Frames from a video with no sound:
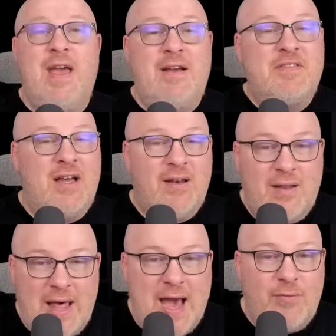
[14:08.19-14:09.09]
They have done
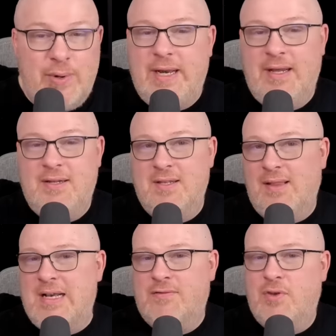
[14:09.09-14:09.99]
live readings the
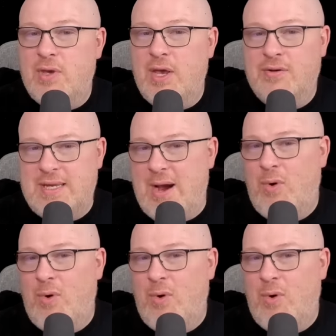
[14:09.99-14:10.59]
last few years at